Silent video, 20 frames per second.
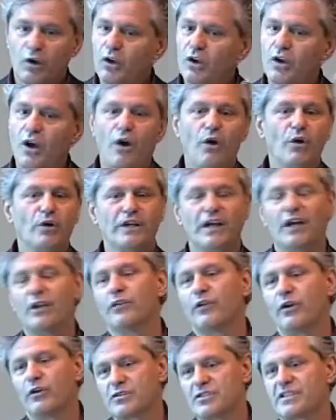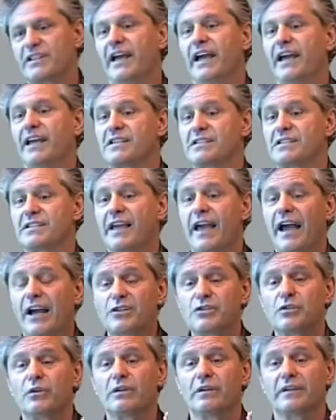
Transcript: Gone are those days. The actual,